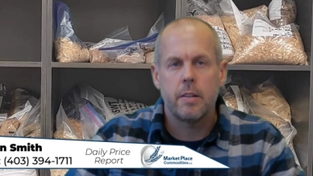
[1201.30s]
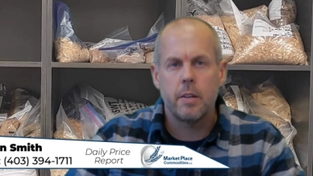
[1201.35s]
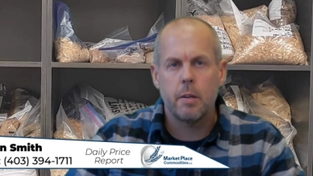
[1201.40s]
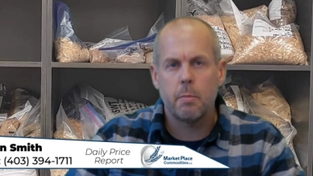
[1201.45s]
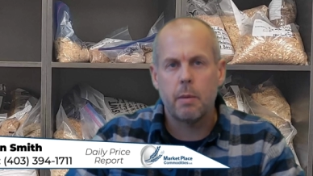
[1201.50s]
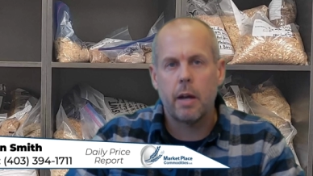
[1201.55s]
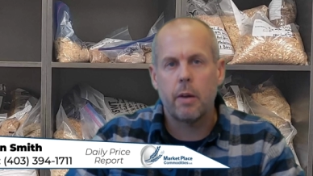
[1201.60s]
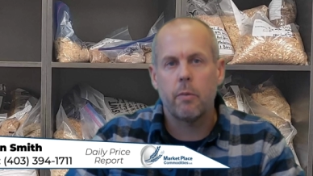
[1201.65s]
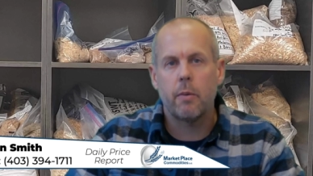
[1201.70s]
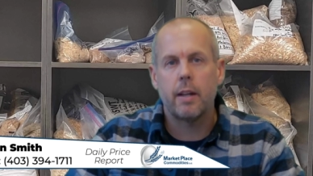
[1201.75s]

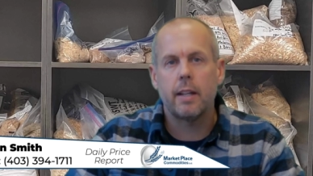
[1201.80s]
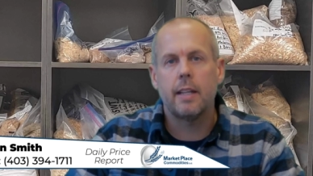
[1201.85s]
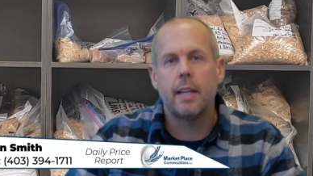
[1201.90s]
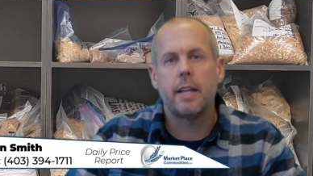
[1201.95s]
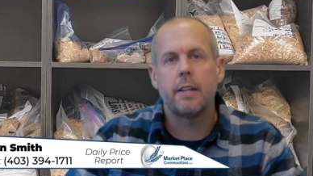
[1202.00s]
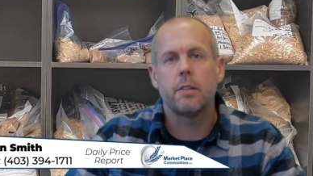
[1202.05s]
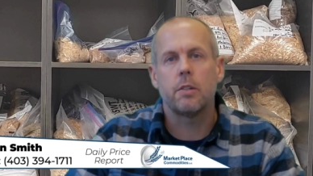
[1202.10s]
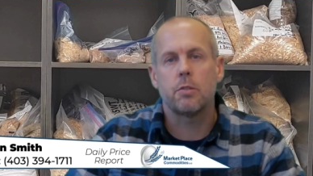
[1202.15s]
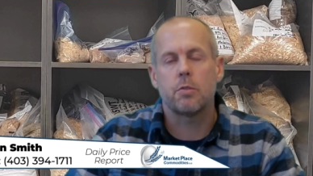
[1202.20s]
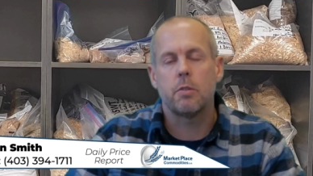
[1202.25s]
nearby red
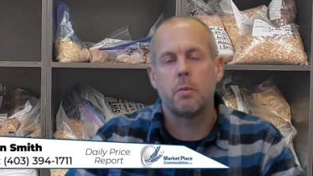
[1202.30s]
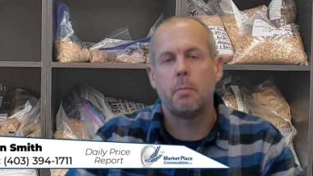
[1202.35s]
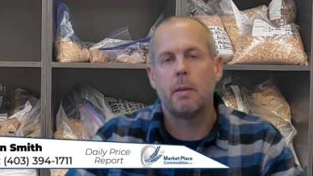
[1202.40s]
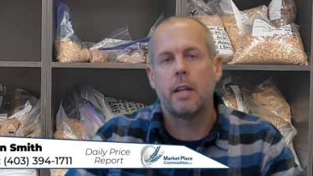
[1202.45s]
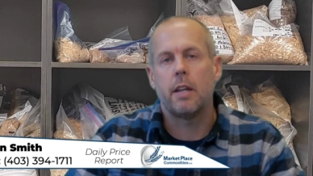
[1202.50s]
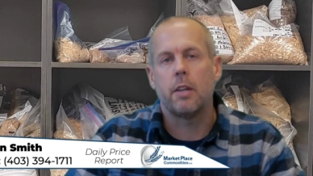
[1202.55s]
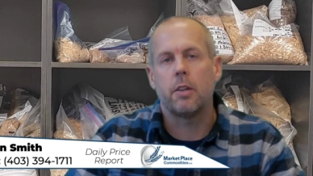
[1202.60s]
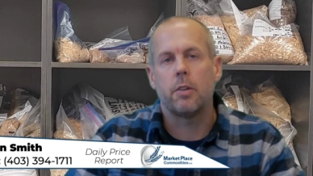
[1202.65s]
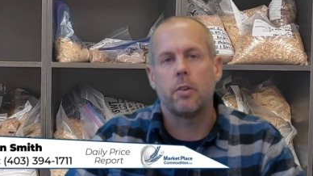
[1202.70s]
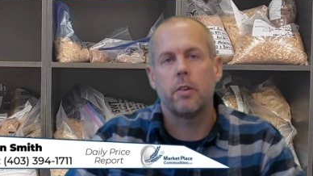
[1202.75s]
lentils
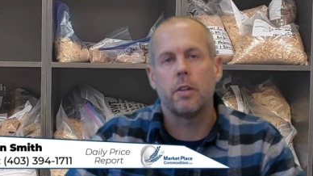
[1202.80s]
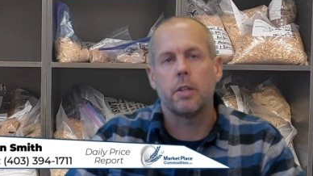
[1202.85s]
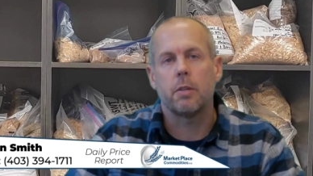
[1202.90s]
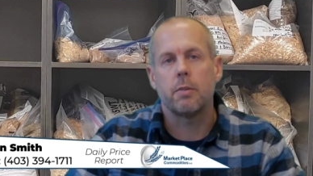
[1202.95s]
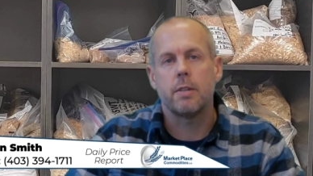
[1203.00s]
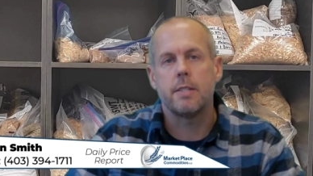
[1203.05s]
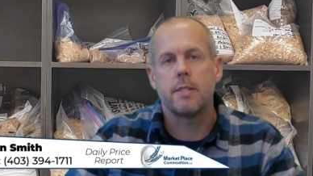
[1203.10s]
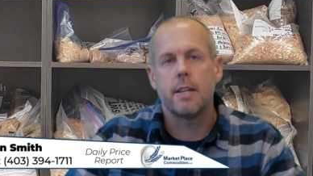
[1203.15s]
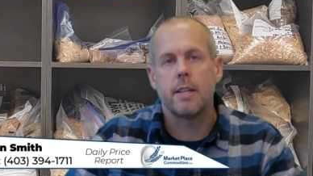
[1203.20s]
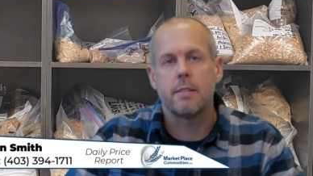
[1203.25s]
remain at
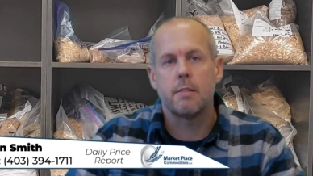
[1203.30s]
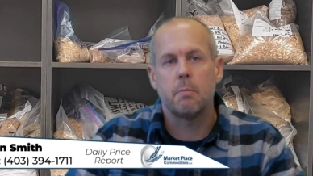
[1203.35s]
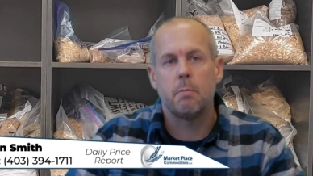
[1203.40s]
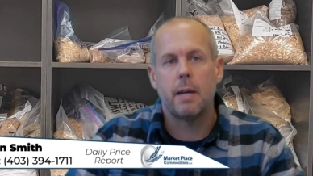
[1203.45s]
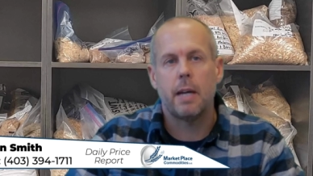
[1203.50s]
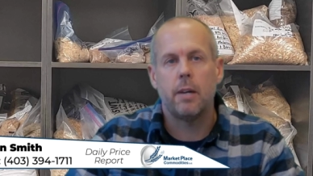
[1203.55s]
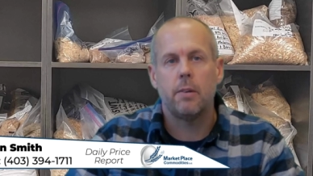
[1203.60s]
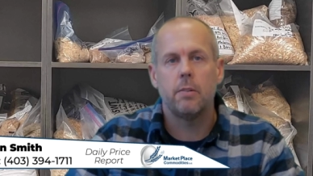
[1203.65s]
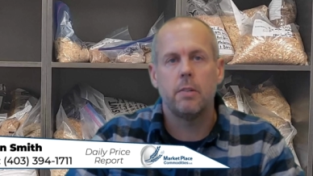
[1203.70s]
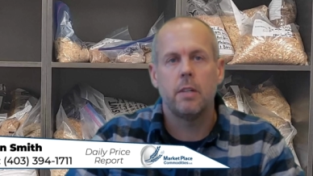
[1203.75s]
33 cents a
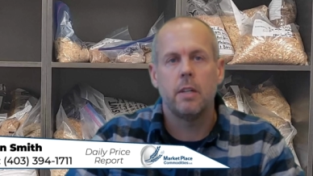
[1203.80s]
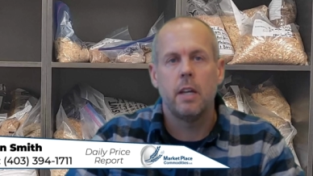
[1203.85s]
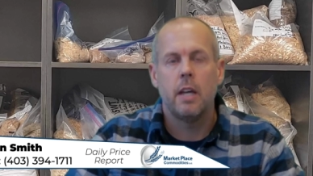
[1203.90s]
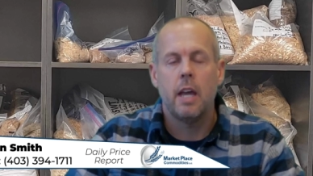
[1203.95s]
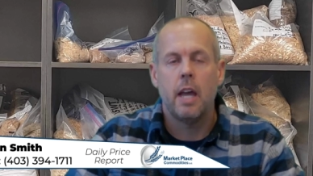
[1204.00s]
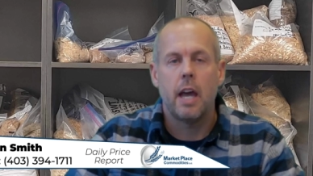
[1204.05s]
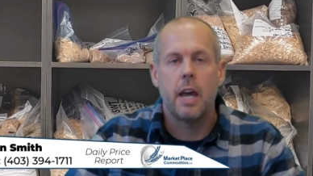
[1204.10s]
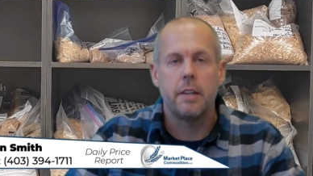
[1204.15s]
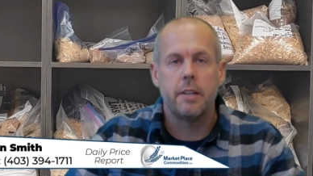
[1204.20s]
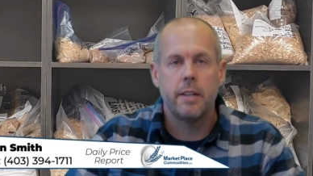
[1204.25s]
pound,
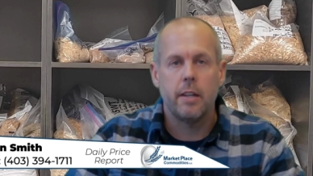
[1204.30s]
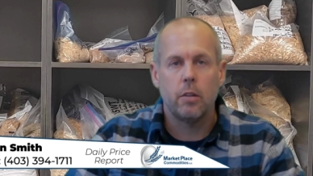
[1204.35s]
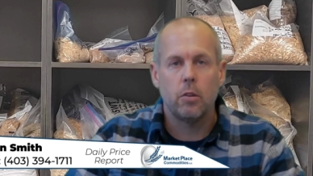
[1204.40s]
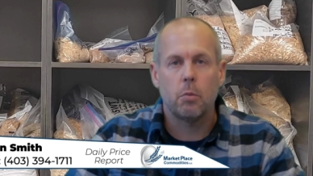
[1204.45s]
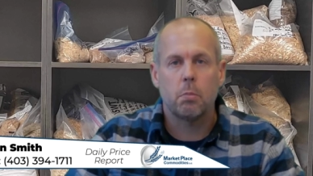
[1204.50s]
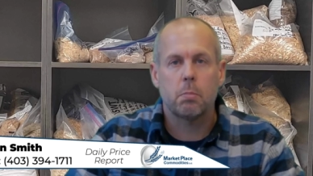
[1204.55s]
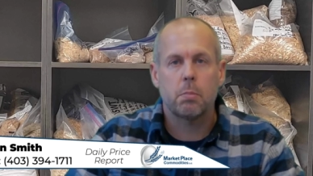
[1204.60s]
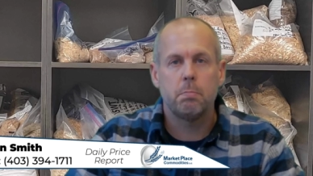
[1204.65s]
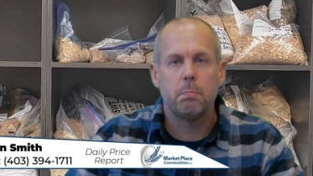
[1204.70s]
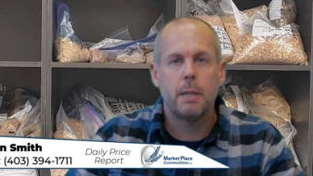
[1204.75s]
and
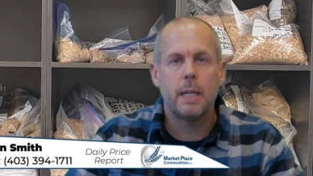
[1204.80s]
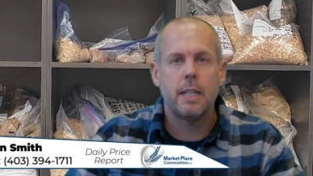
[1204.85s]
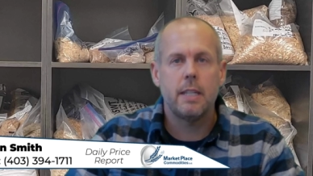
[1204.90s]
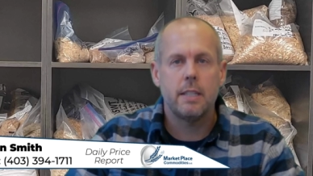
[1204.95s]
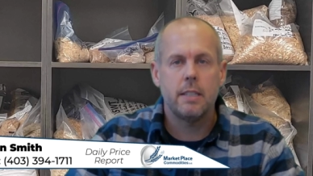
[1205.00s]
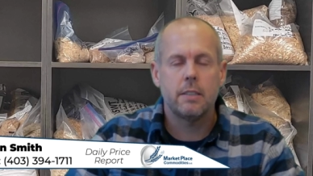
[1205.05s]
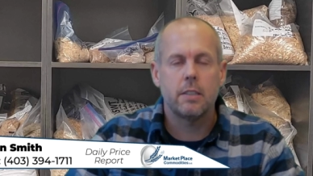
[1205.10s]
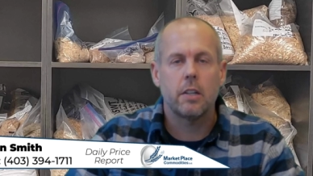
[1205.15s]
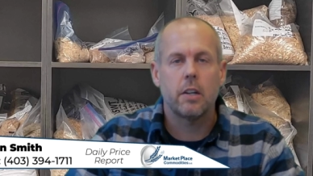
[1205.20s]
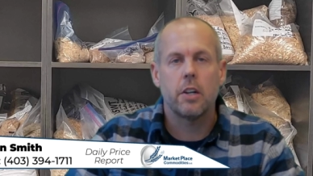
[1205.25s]
yellow
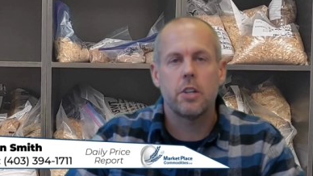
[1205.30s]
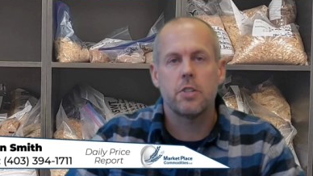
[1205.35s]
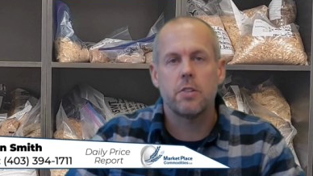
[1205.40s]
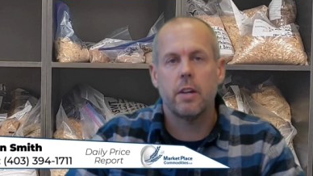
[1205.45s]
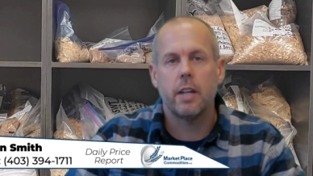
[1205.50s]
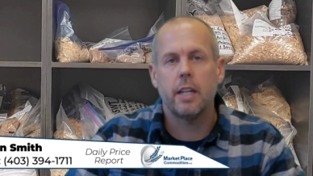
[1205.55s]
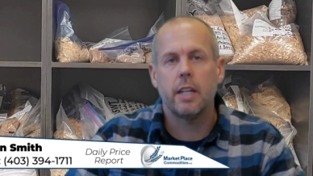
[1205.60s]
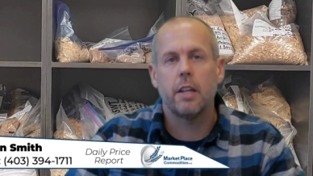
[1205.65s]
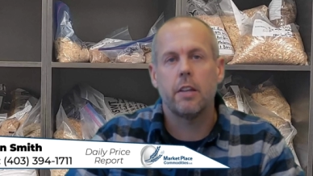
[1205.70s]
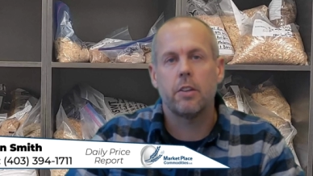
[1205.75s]
peas are
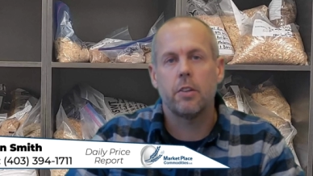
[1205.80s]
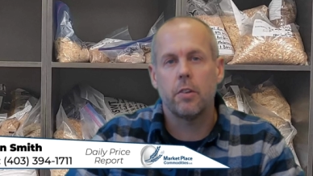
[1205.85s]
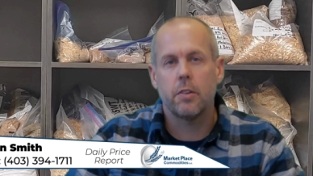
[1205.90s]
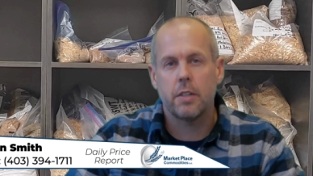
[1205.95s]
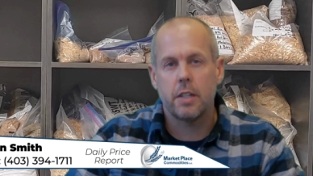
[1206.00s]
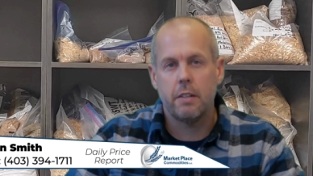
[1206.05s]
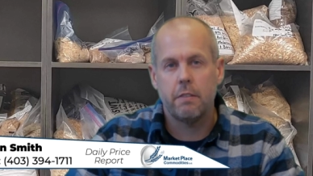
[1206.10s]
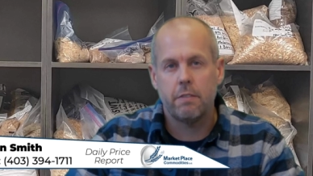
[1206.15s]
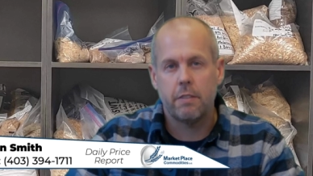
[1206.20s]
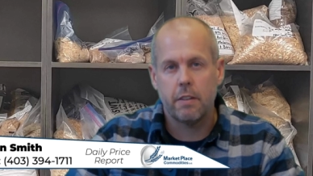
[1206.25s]
trading at
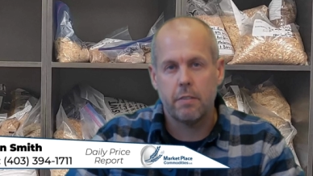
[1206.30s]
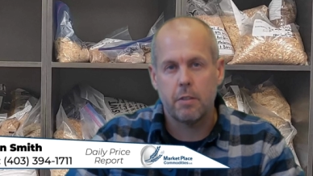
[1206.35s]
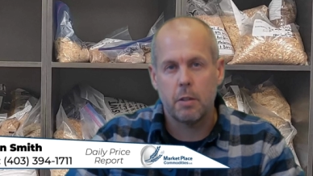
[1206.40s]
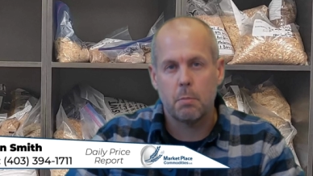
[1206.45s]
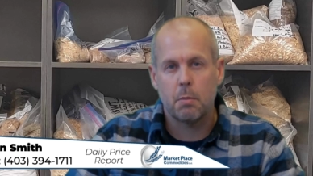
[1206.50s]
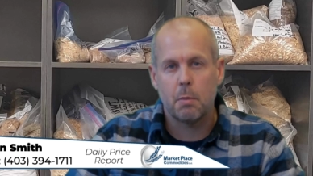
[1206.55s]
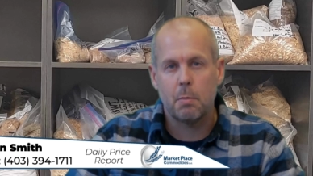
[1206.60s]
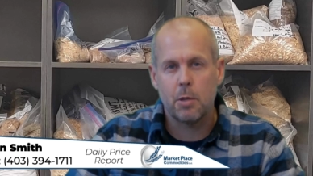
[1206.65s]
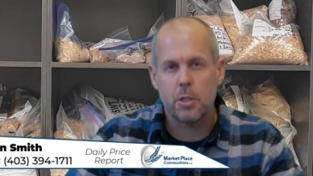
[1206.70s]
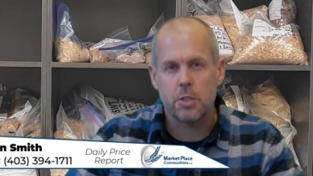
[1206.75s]
13.50
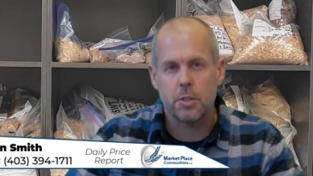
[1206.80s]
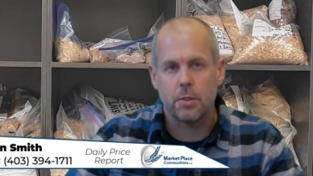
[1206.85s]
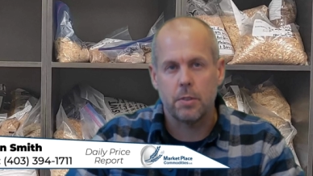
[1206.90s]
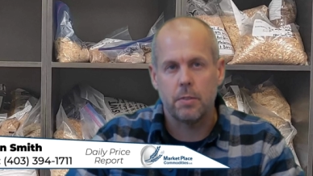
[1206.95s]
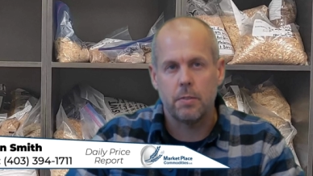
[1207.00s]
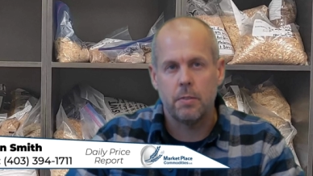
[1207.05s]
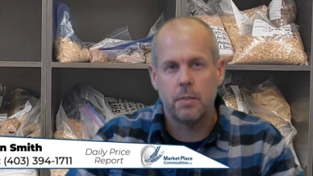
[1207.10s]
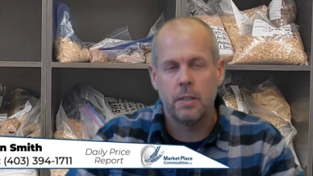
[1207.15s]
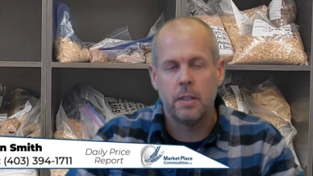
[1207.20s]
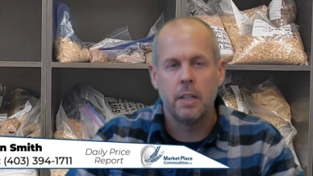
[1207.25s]
per
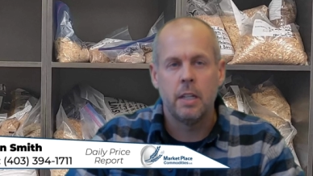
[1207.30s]
bushel.